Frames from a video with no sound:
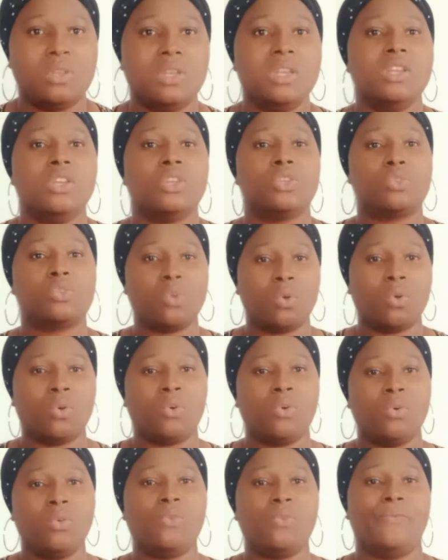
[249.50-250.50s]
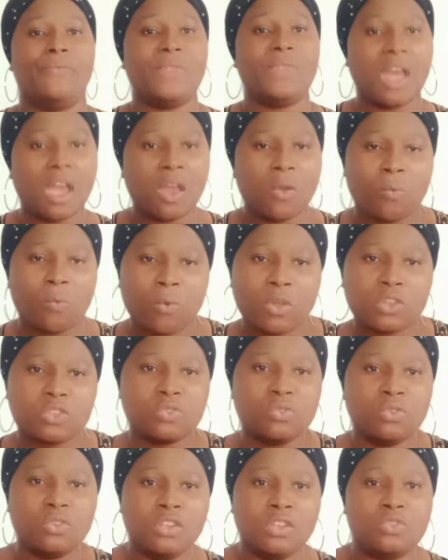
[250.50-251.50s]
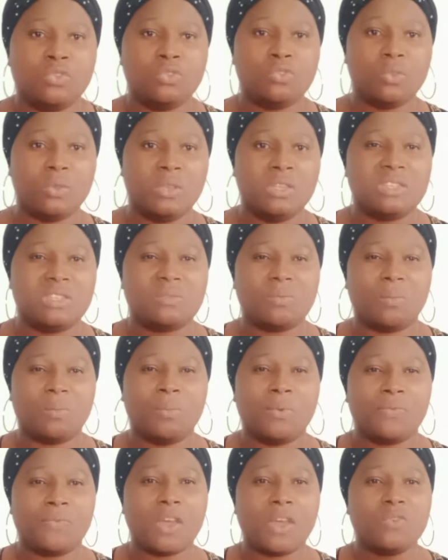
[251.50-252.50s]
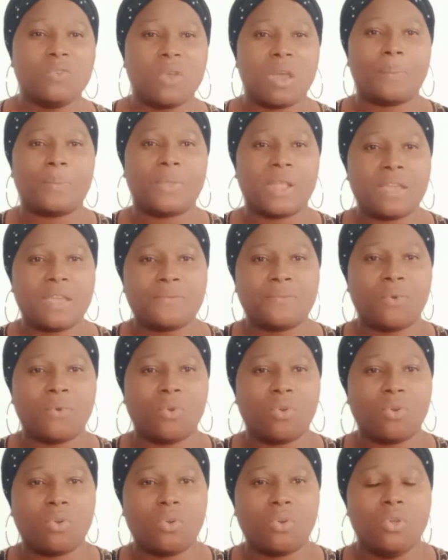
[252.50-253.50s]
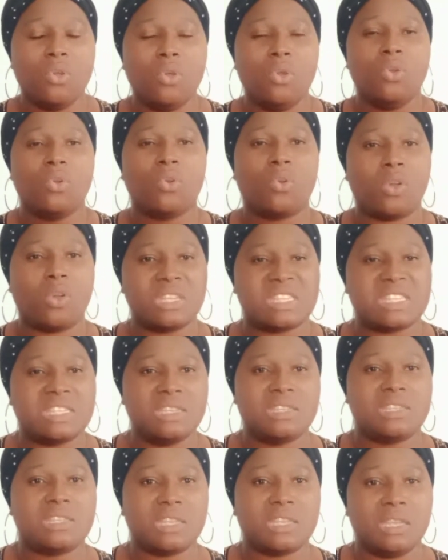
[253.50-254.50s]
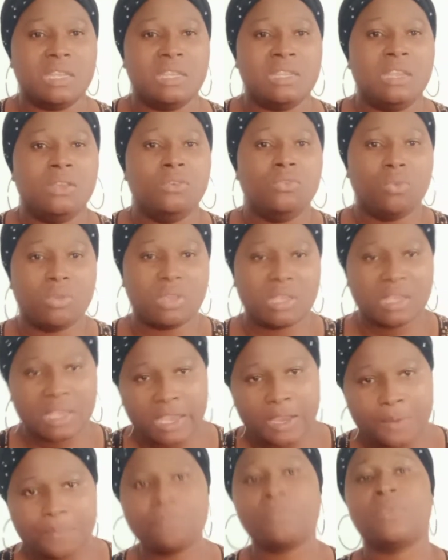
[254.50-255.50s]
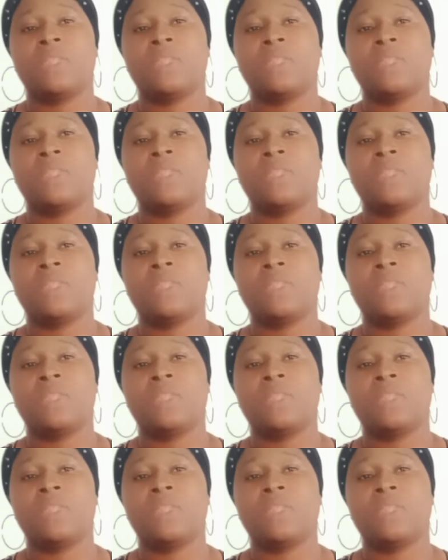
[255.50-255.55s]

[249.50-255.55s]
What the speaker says: So now what you need to do is, before you apply for courses in the UK,